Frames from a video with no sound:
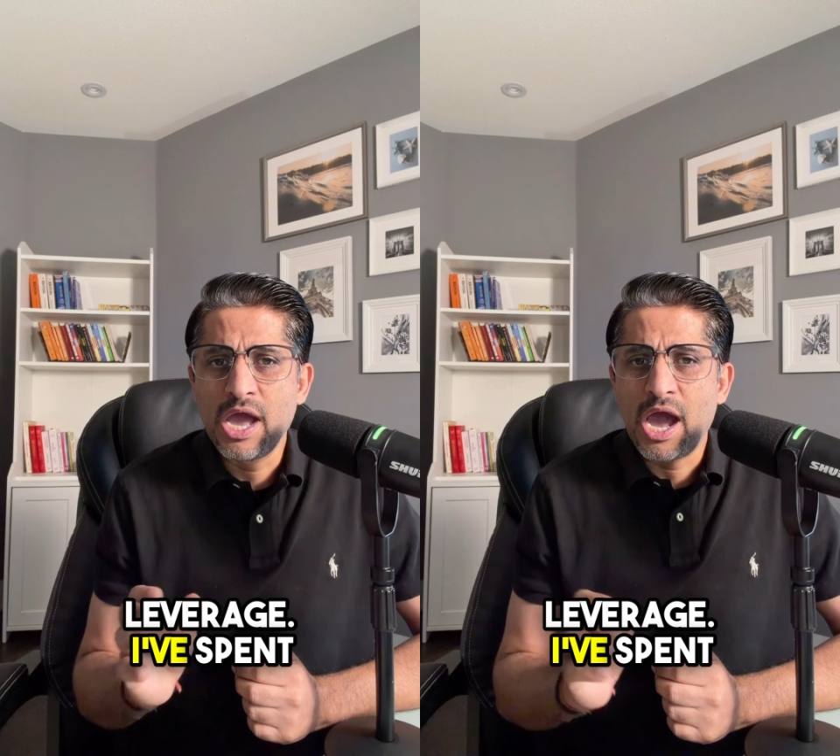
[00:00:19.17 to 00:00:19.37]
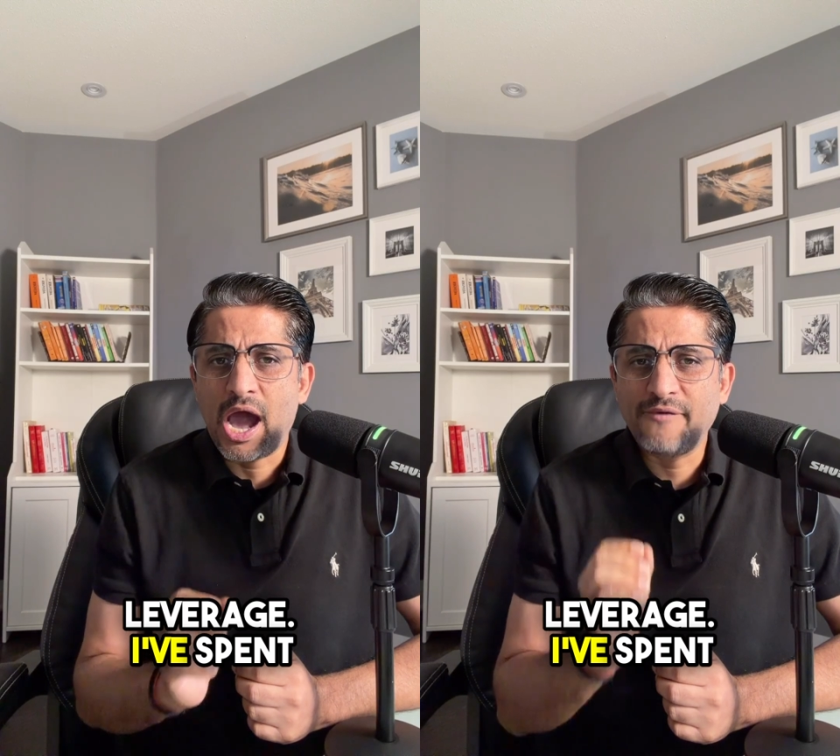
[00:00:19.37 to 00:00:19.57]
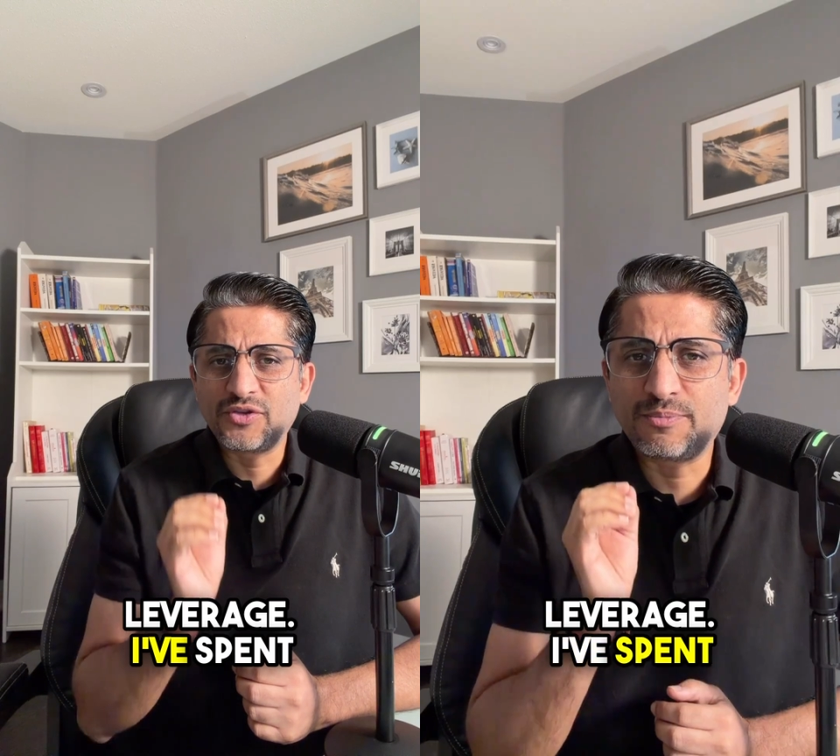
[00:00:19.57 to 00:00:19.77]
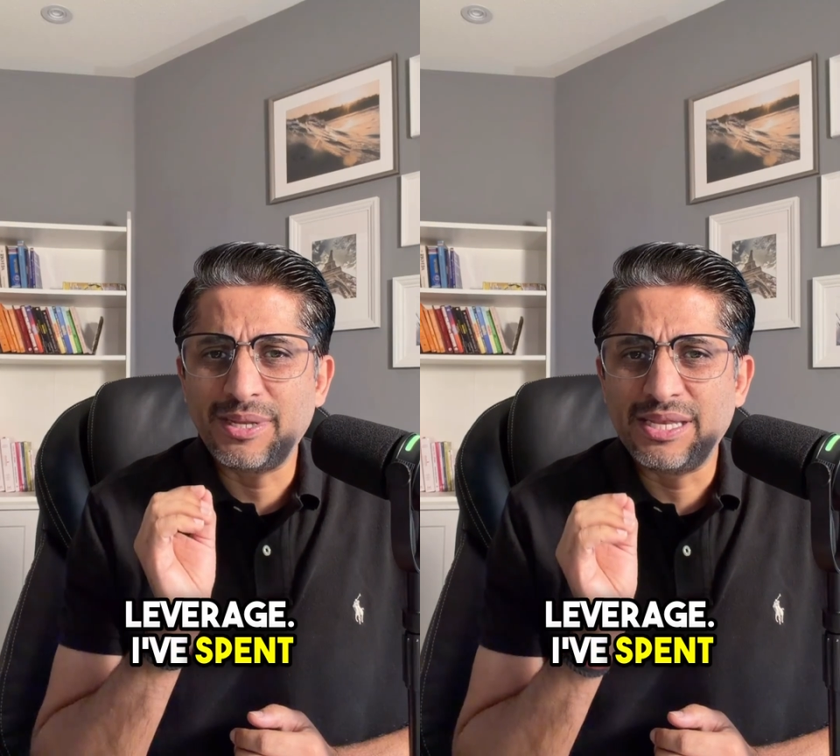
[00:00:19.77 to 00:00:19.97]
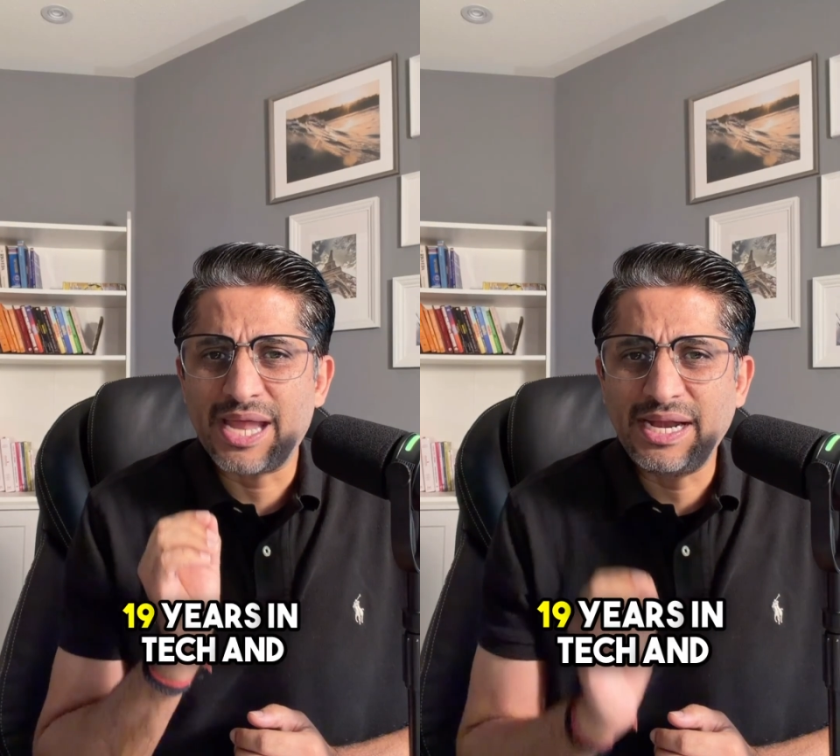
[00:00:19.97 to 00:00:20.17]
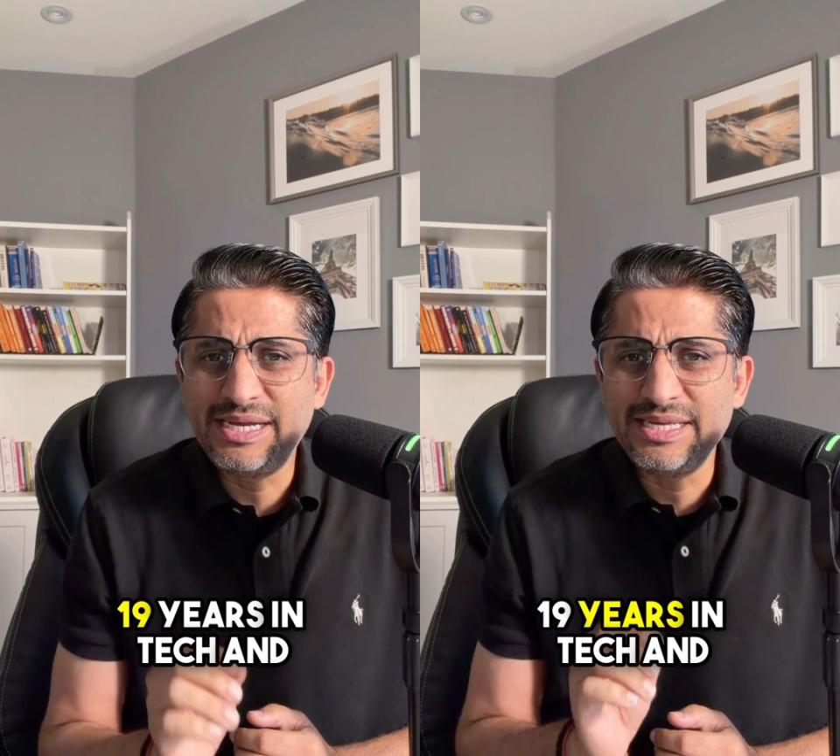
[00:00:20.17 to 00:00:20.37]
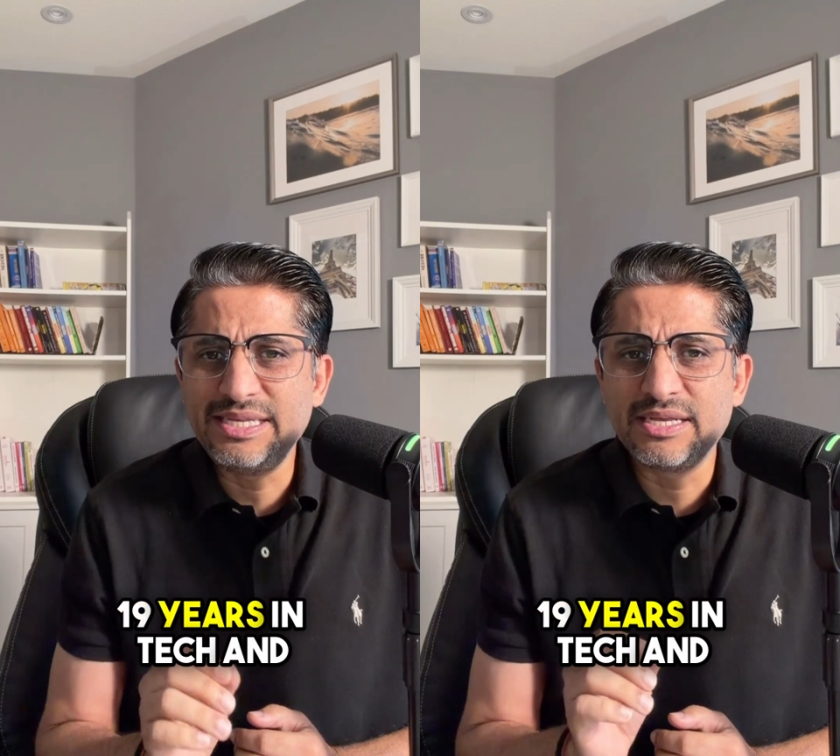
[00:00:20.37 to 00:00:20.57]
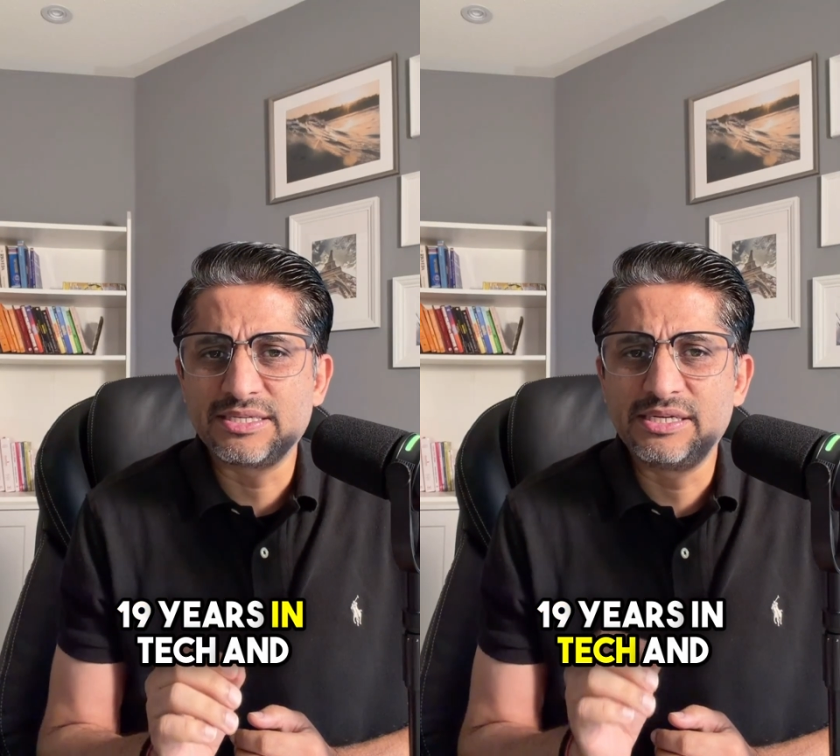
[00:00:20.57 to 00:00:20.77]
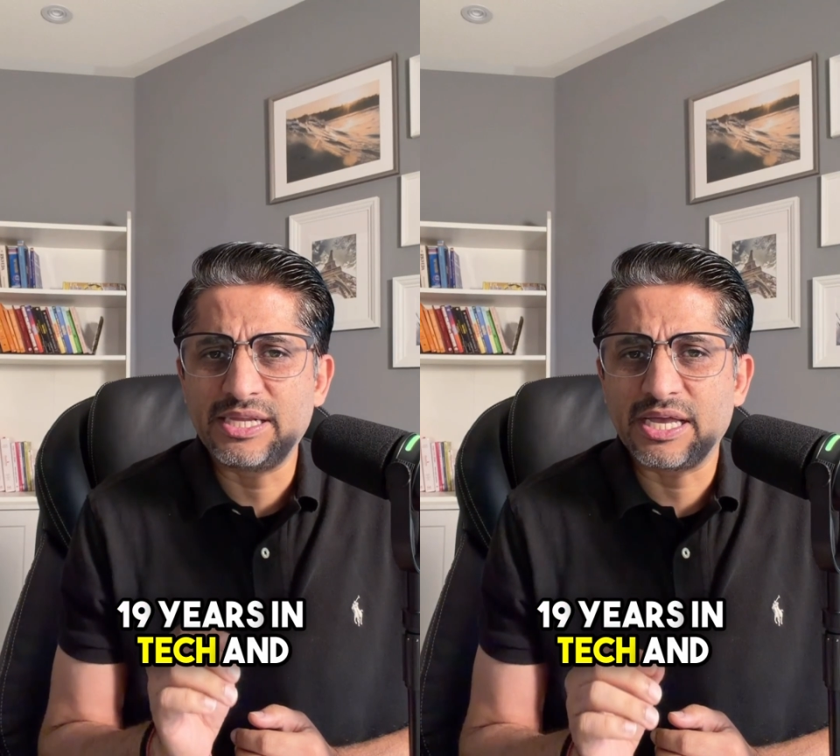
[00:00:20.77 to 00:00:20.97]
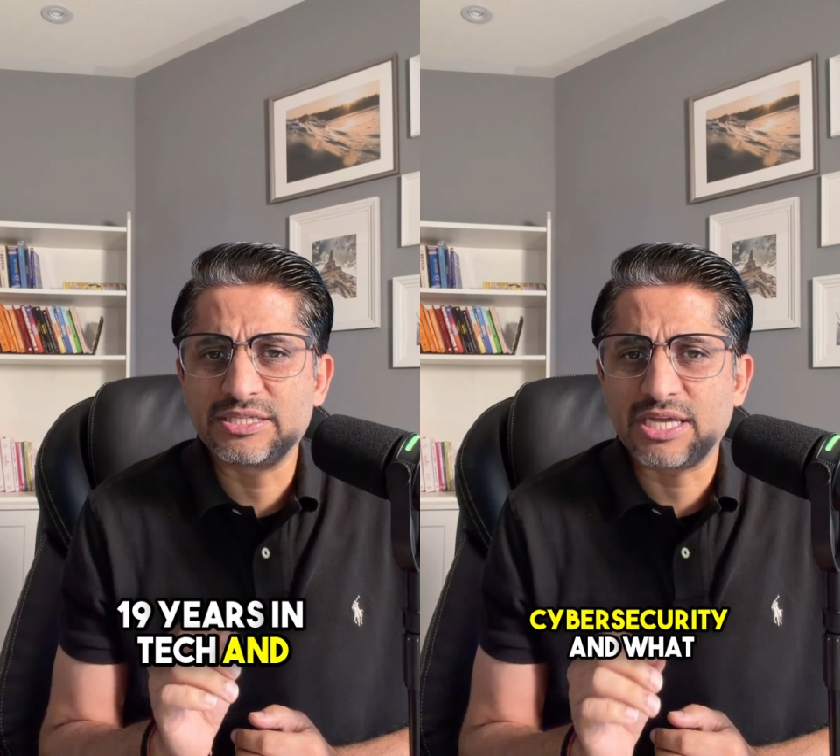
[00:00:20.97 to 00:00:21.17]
I've spent 19 years in tech and